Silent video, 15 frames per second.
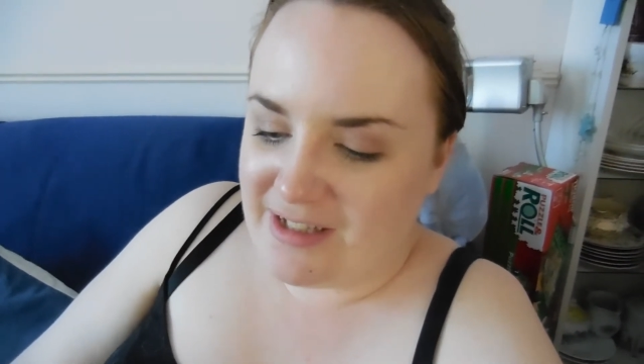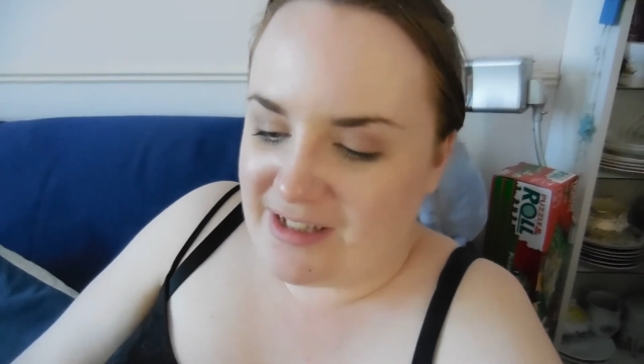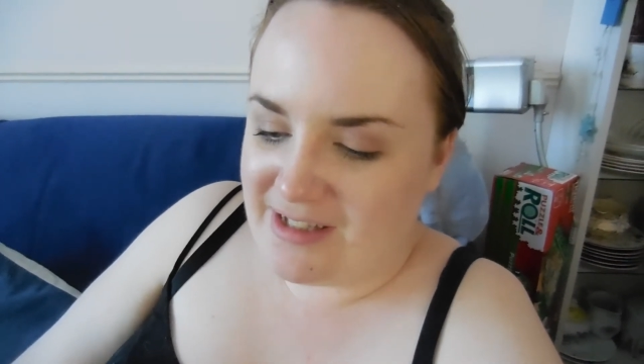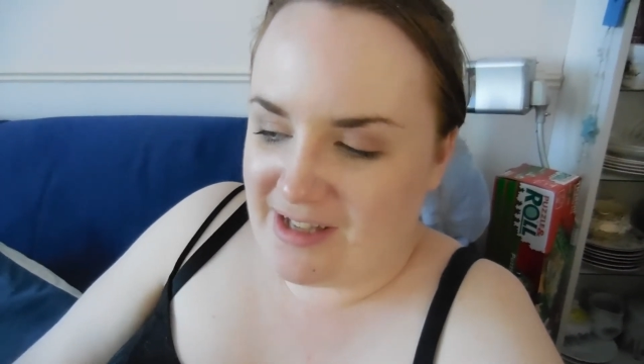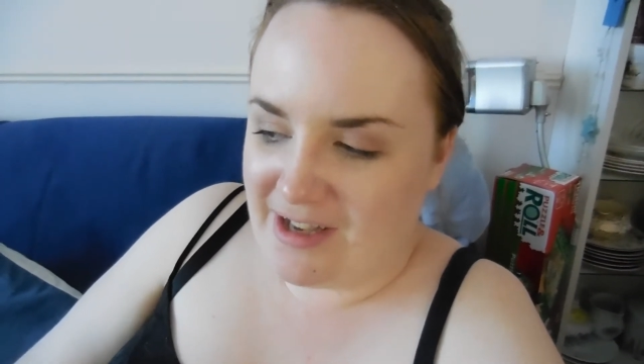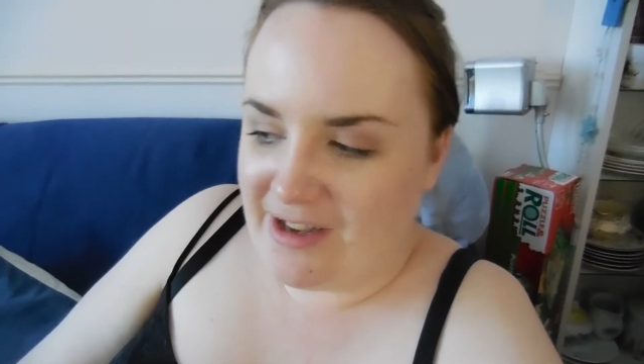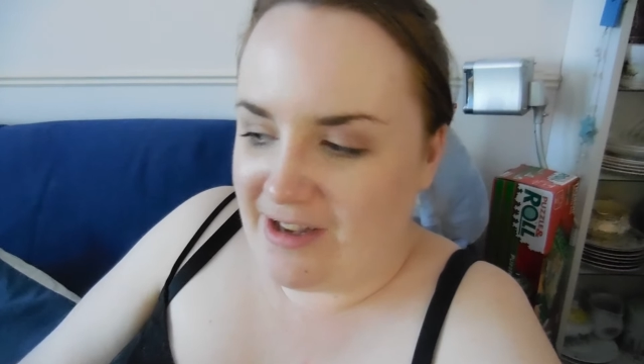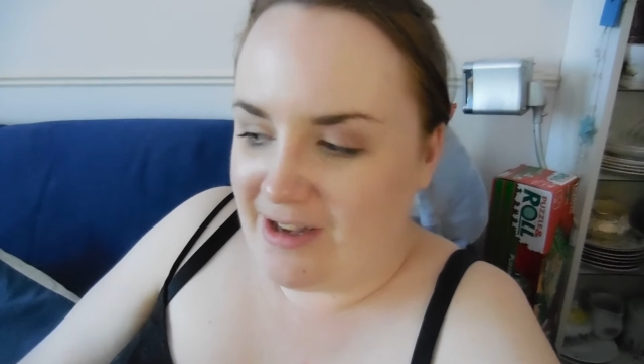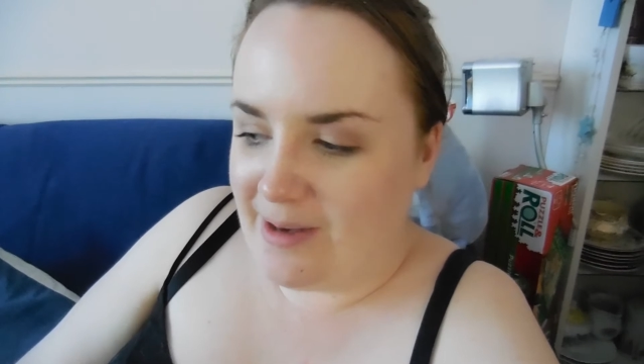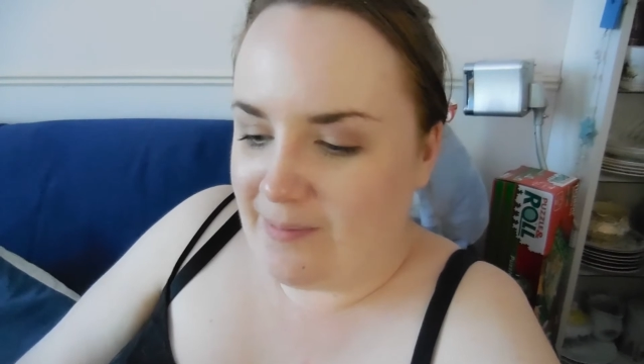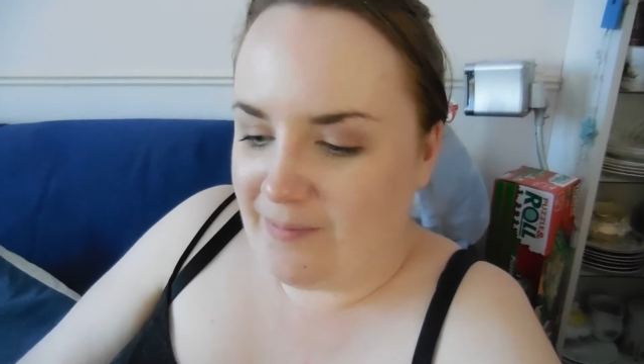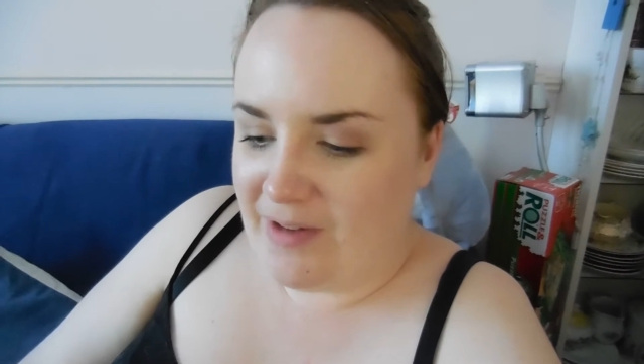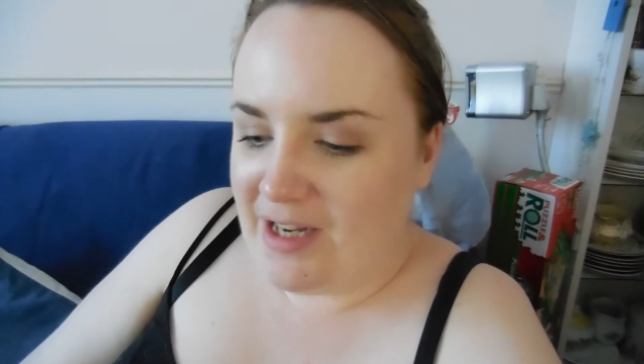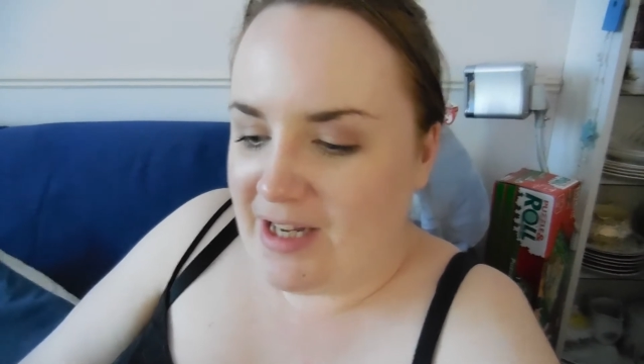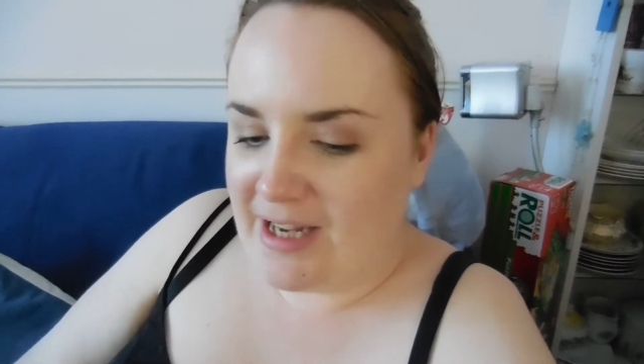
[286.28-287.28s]
So
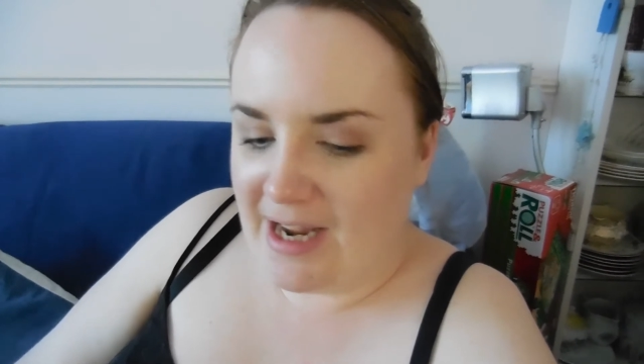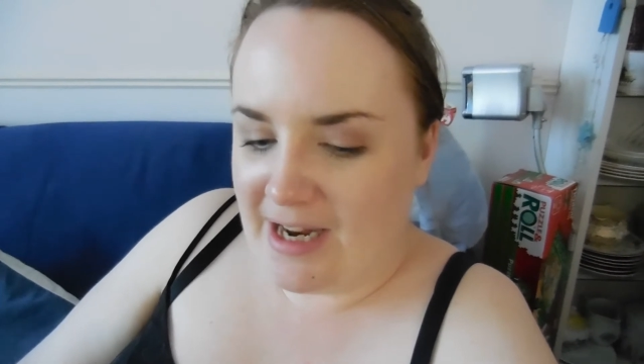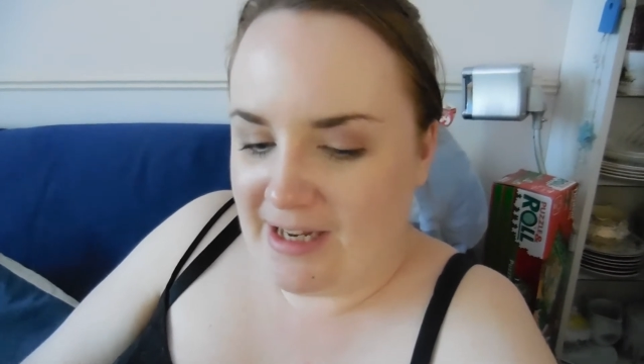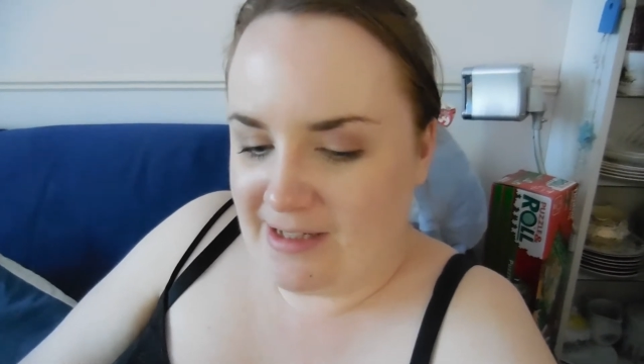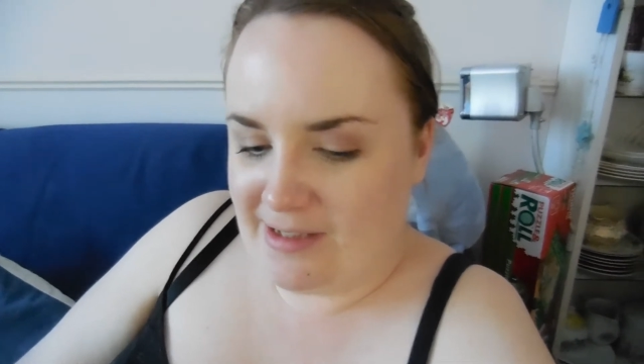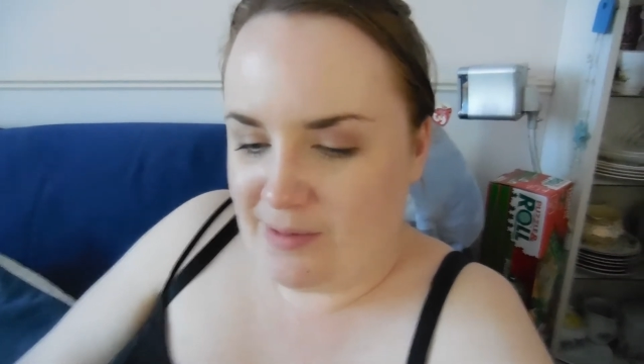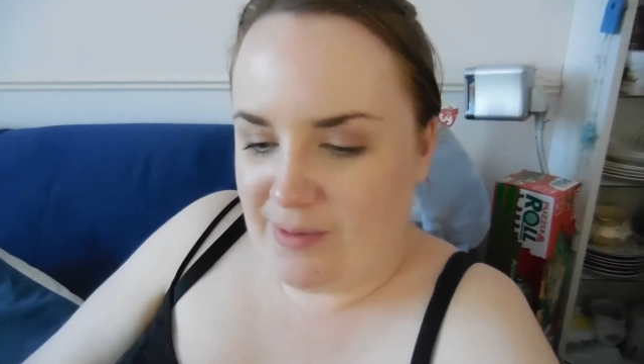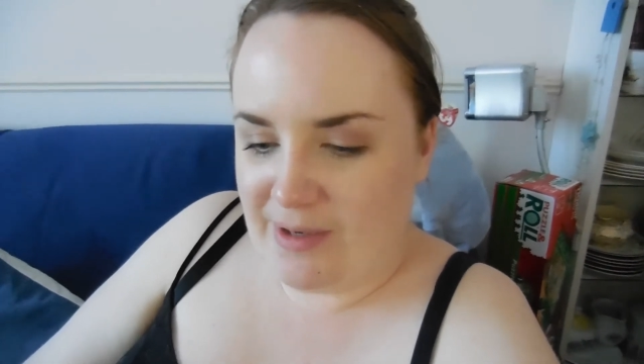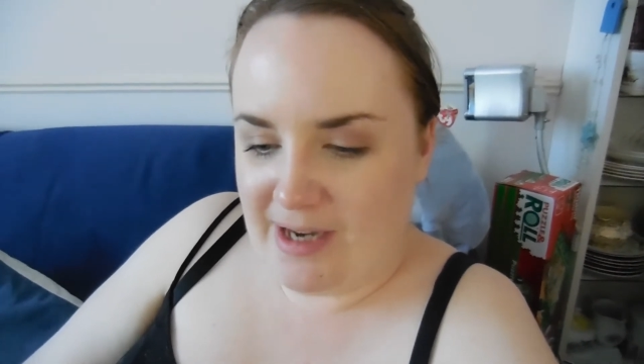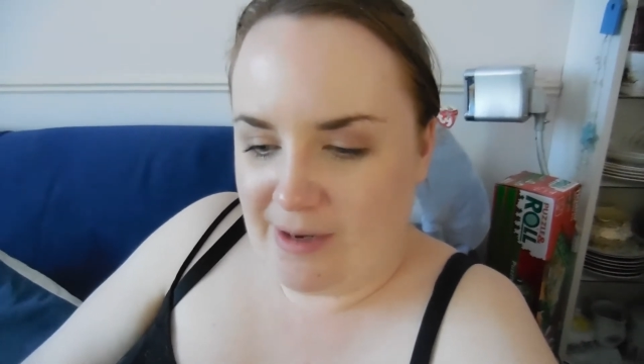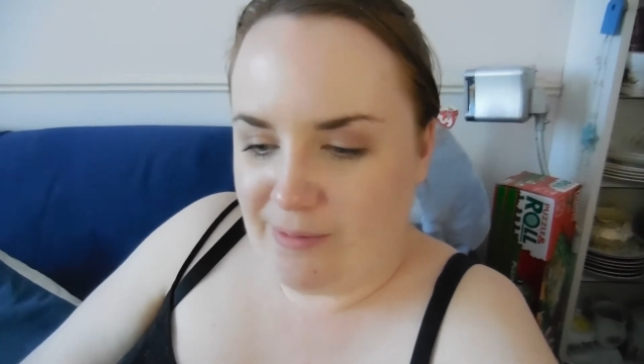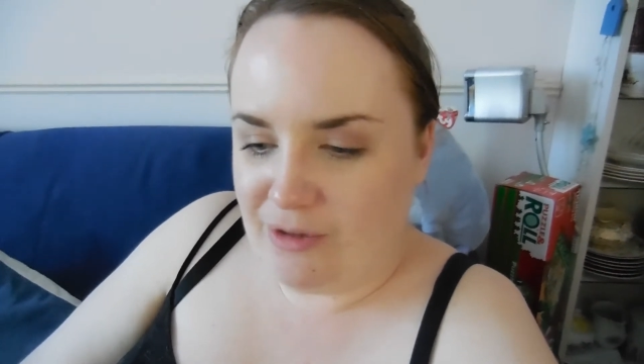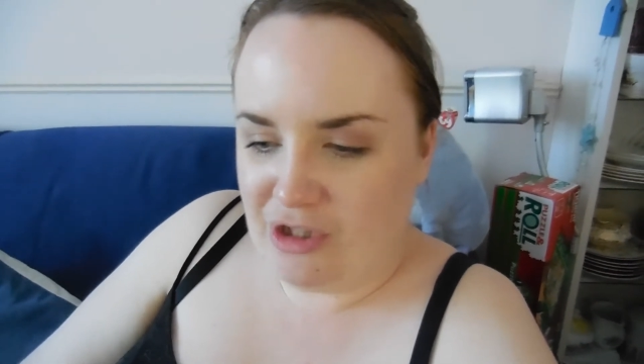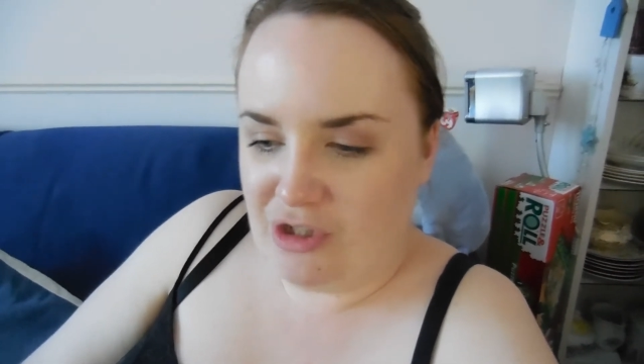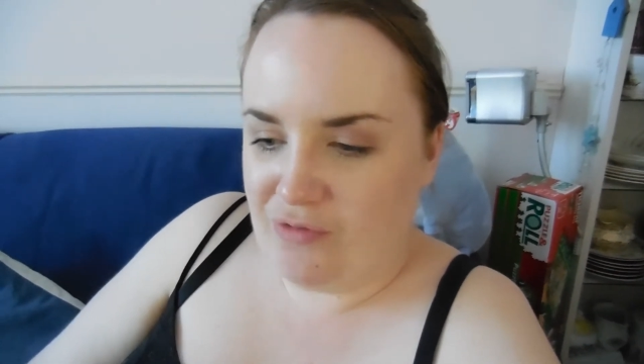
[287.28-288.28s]
I'm really getting into it
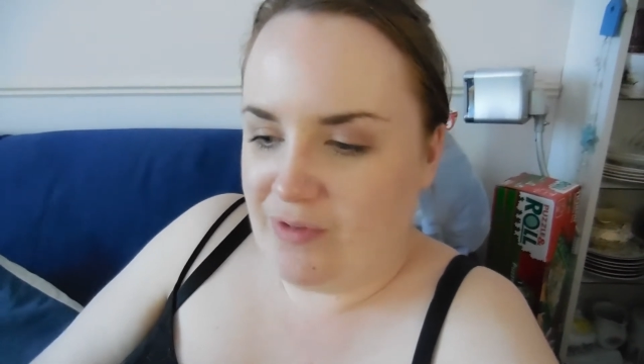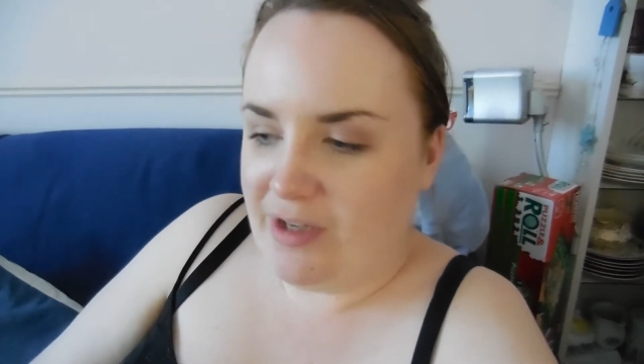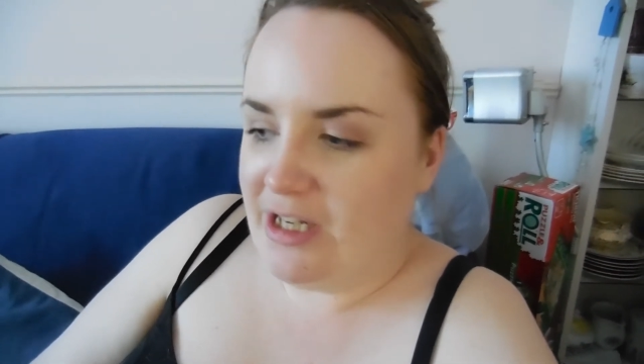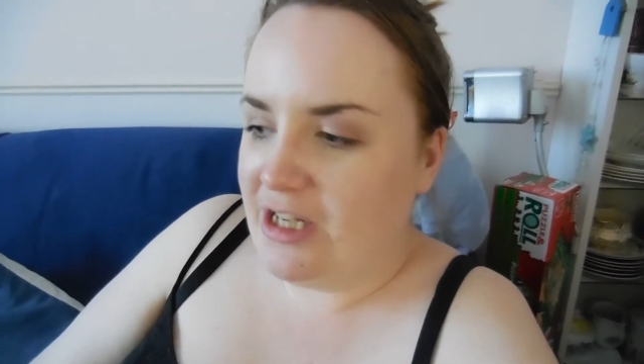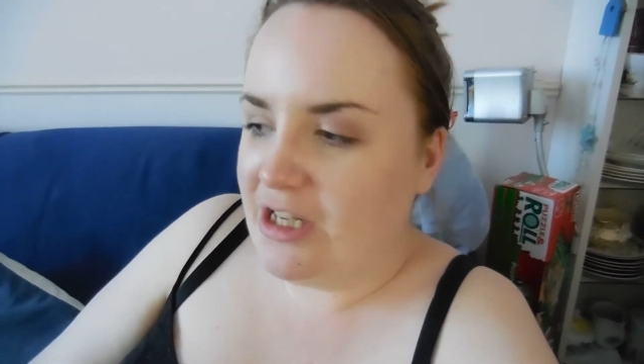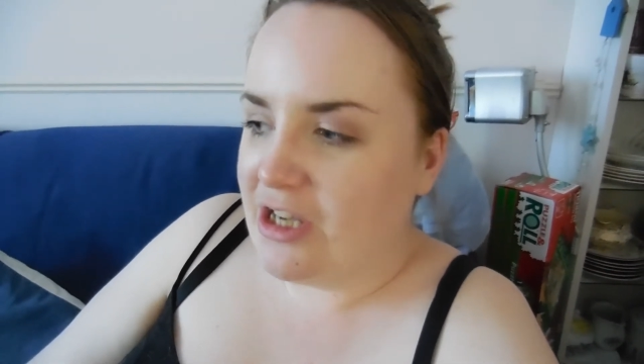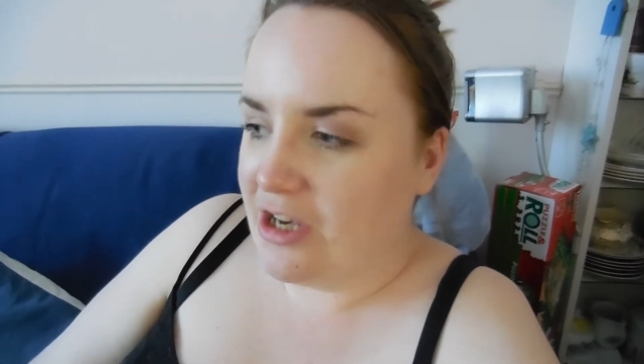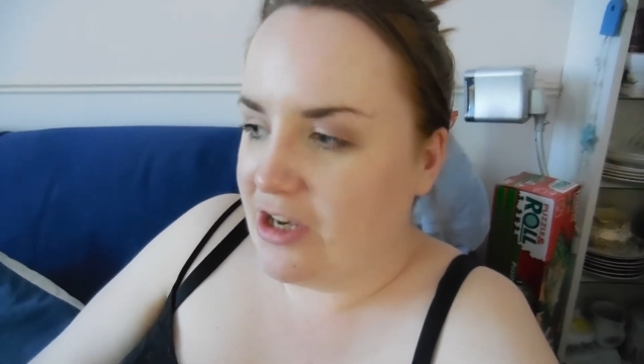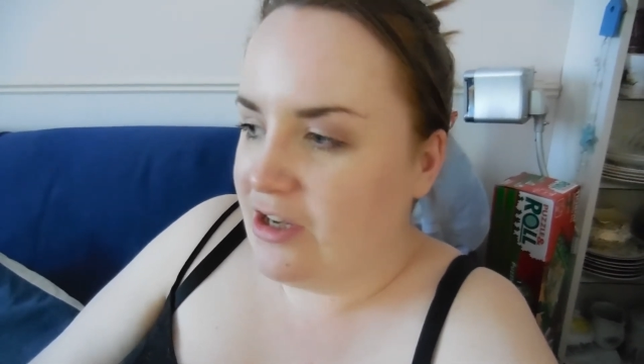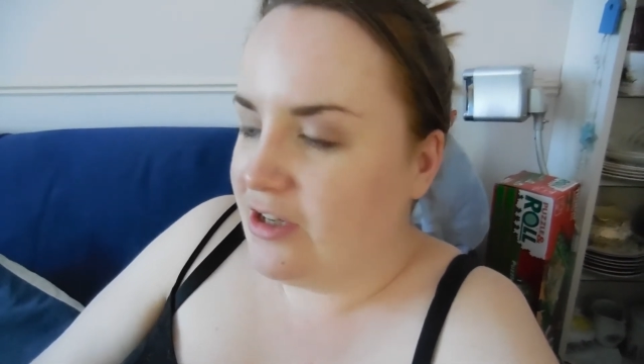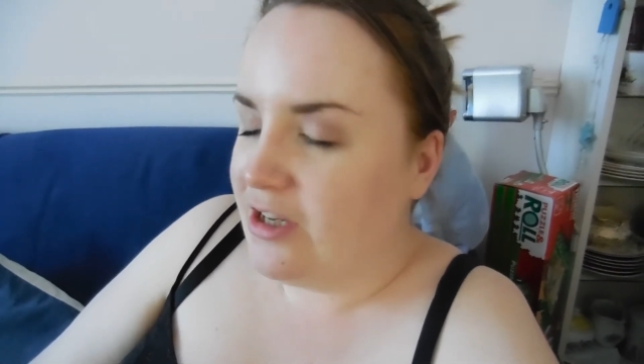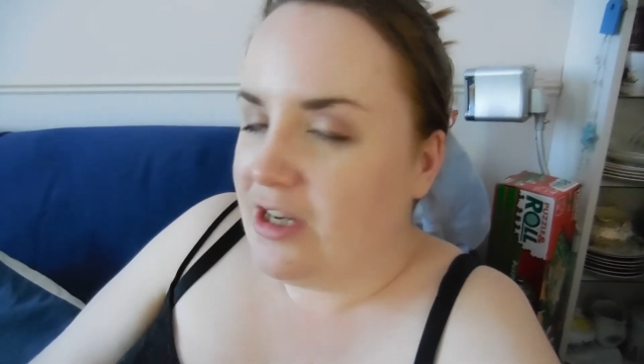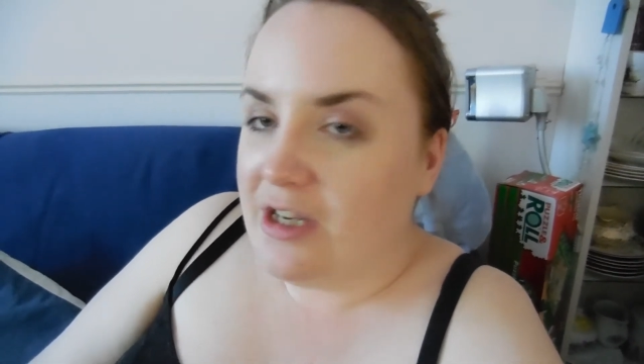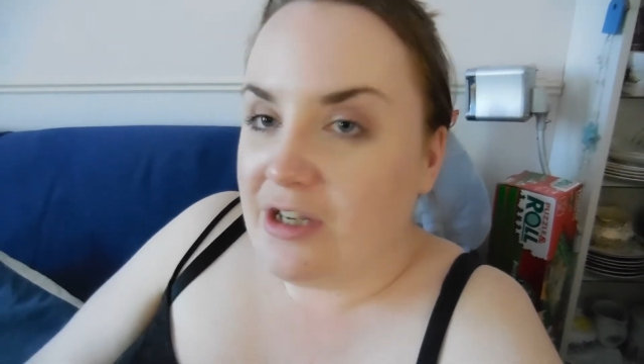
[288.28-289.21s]
now, which is really good.